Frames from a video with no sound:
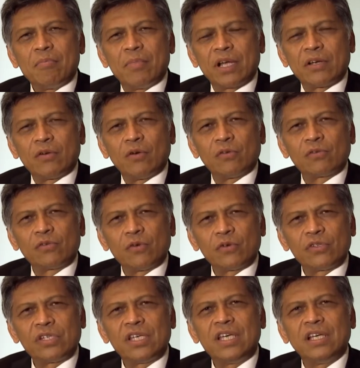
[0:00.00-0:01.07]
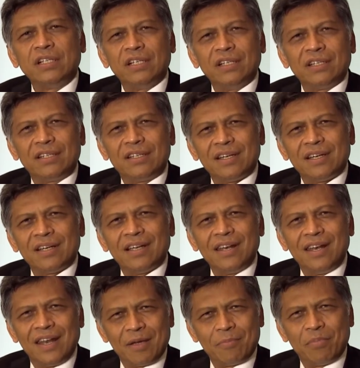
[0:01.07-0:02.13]
but also skilled
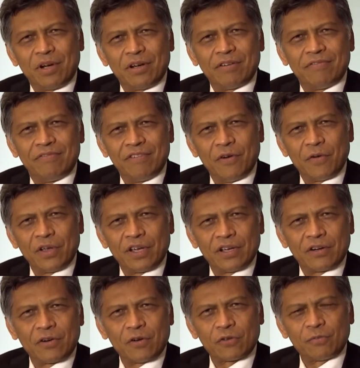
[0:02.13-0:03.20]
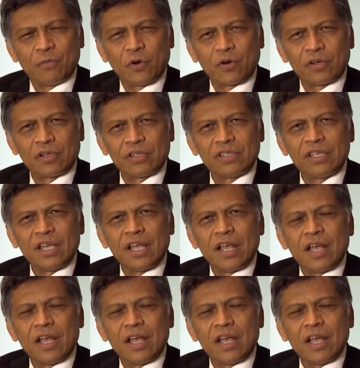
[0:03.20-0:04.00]
labor flowing cross borders,